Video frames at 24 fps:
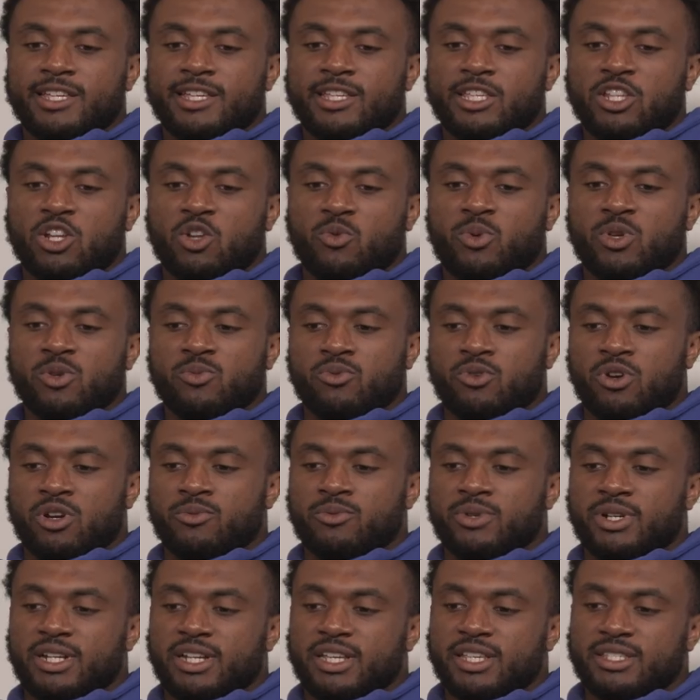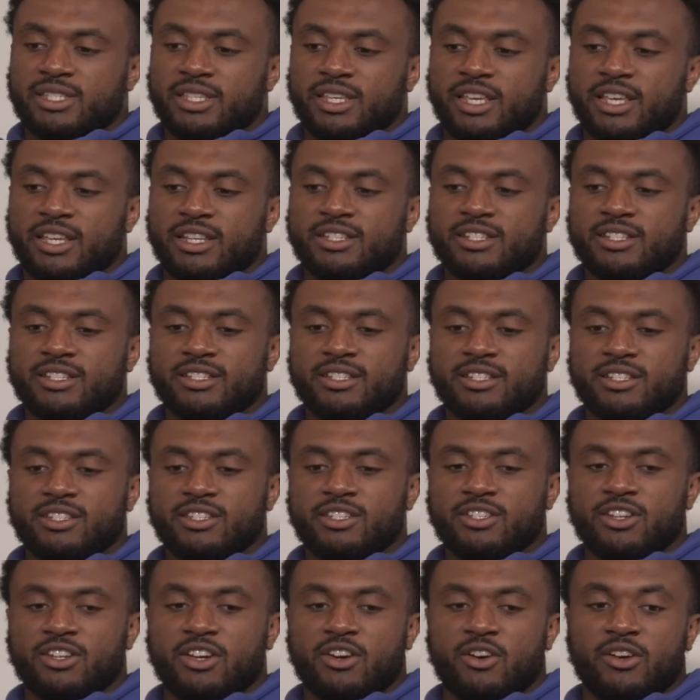you know, people are able to listen,
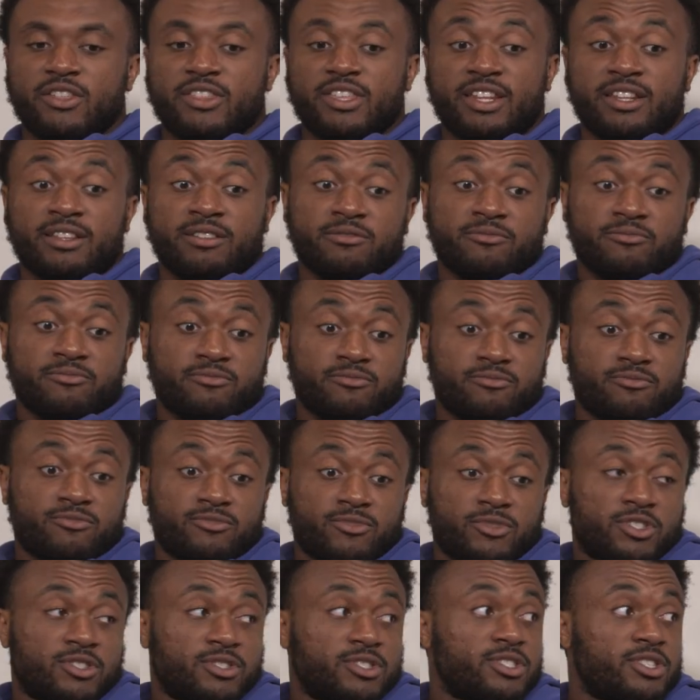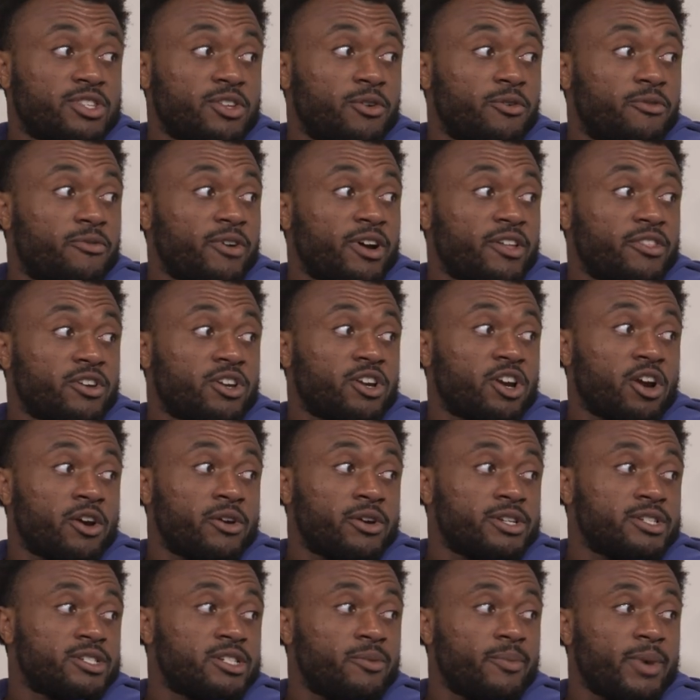you know, and then still find the
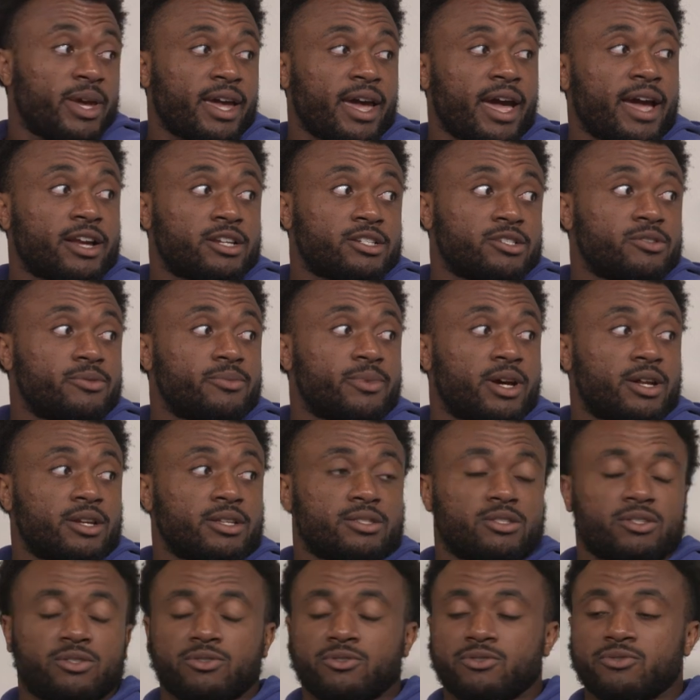courage to make action about it too.